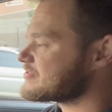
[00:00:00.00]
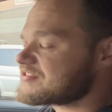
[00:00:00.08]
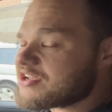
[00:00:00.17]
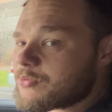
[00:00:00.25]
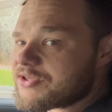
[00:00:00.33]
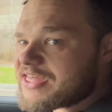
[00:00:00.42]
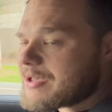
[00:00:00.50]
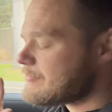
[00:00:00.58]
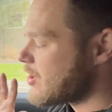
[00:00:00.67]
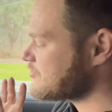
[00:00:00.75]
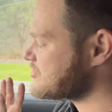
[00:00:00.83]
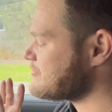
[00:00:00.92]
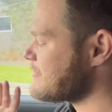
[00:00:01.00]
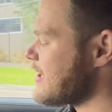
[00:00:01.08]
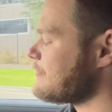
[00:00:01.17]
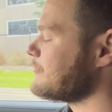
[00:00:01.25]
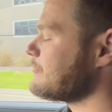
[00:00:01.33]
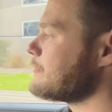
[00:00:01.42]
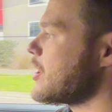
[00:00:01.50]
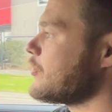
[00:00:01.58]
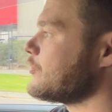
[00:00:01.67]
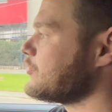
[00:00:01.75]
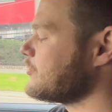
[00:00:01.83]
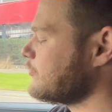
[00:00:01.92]
so with our multi-map
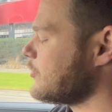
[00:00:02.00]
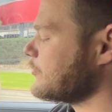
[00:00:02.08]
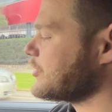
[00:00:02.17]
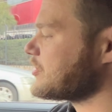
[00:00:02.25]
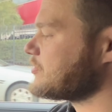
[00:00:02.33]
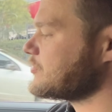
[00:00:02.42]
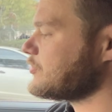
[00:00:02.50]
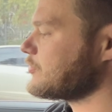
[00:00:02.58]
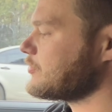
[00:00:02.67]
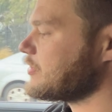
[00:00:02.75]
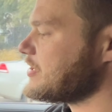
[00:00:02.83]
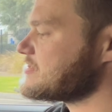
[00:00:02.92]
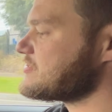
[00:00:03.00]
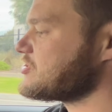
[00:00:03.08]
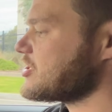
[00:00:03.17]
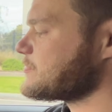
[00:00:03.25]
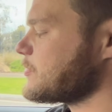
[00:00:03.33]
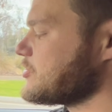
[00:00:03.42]
mode, what we can do is just by